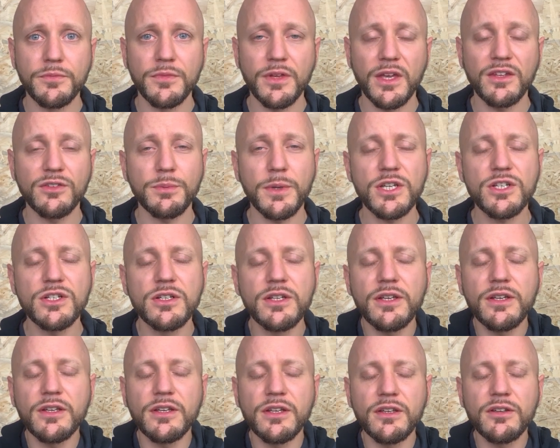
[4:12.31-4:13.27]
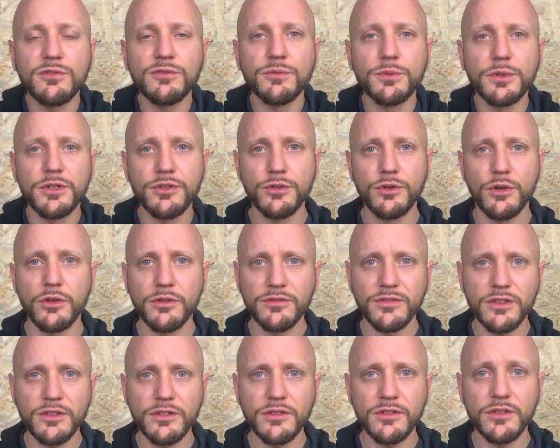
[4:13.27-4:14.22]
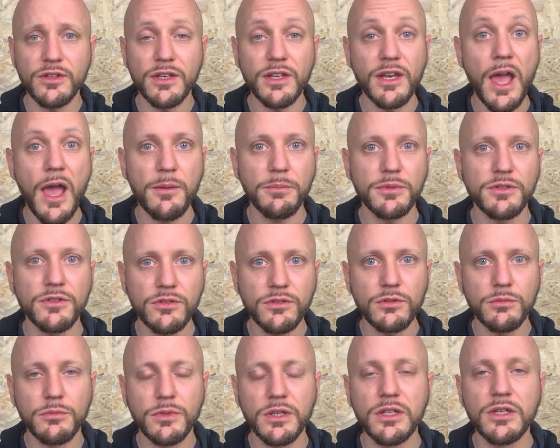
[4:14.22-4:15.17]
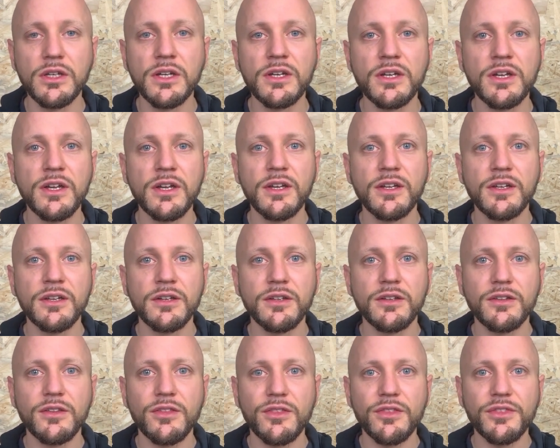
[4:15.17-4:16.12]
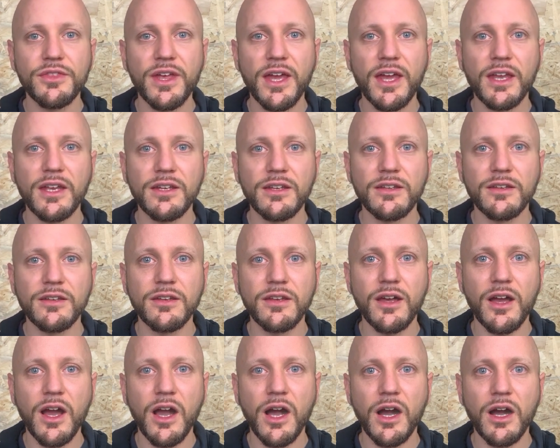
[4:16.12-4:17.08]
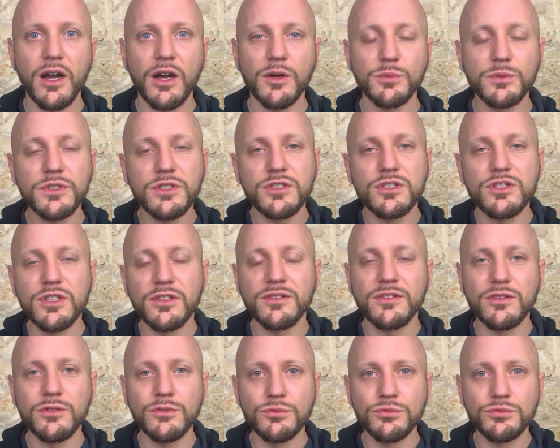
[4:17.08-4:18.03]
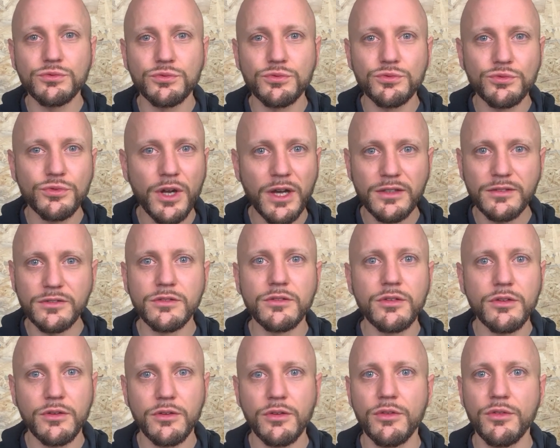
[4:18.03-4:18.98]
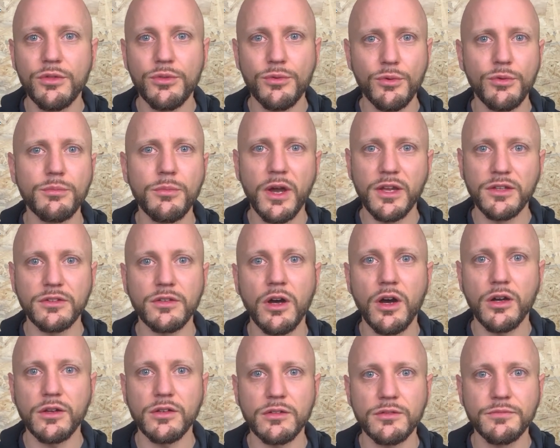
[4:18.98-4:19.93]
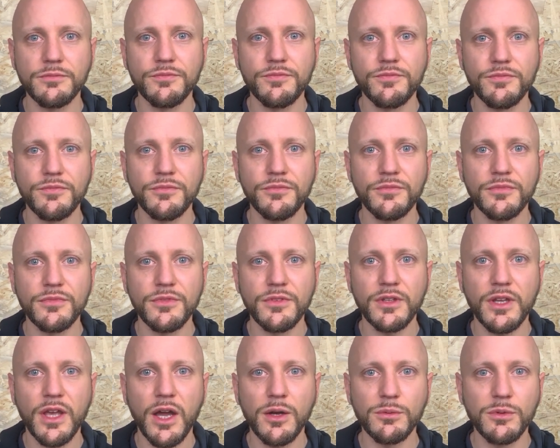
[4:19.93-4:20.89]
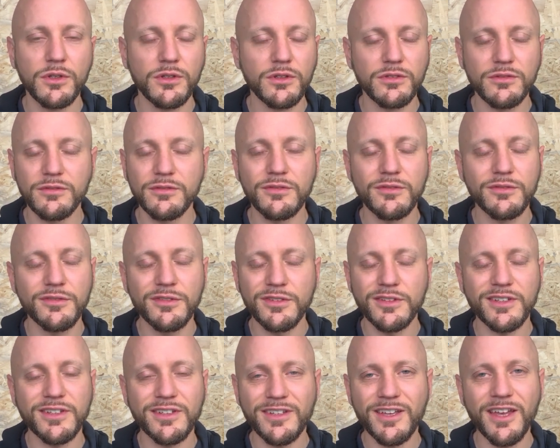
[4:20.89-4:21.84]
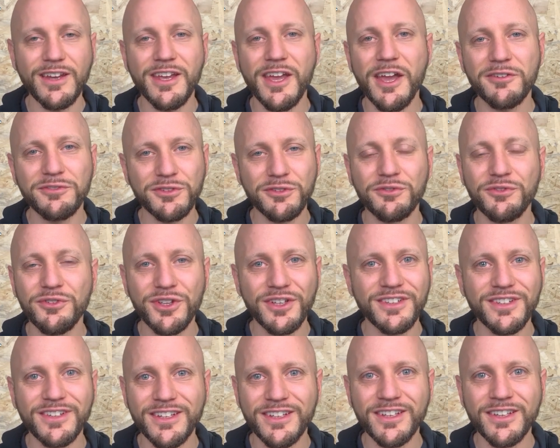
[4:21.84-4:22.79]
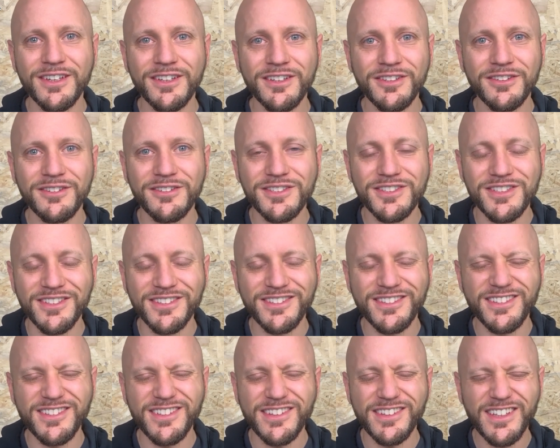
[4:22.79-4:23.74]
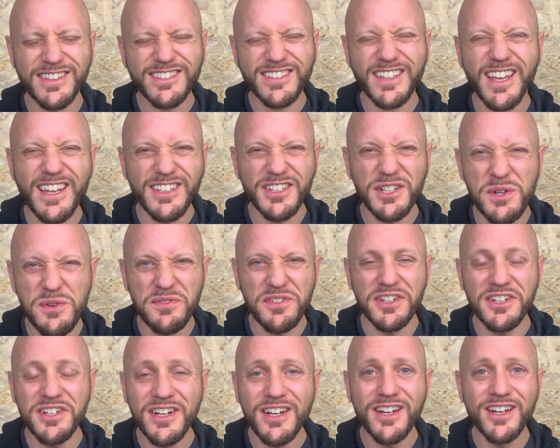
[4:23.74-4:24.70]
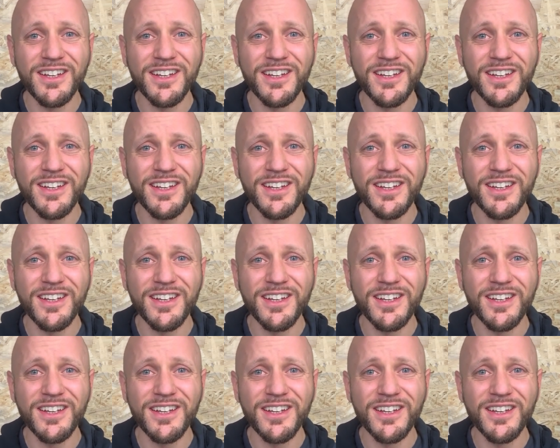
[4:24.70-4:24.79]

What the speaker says: Especially if we're nervous, and it happens to me, then I would just run through my talk. I will kind of have the feeling to just let's get it over,